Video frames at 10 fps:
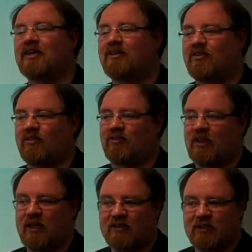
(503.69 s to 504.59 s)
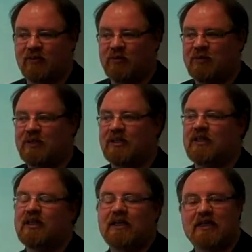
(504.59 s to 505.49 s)
So the idea would be,
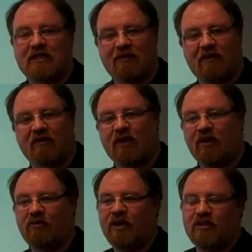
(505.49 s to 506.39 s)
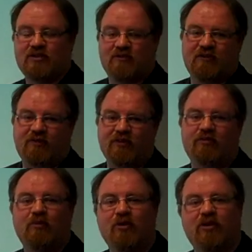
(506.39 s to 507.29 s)
instead of having a range of different
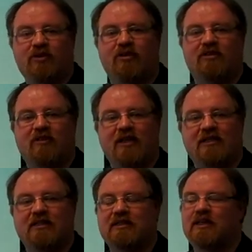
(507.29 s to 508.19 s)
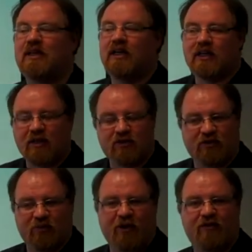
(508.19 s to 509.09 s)
remote control devices, that your
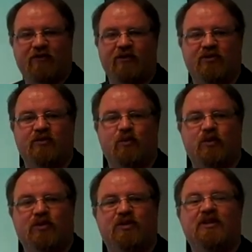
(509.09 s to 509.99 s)
smartphone would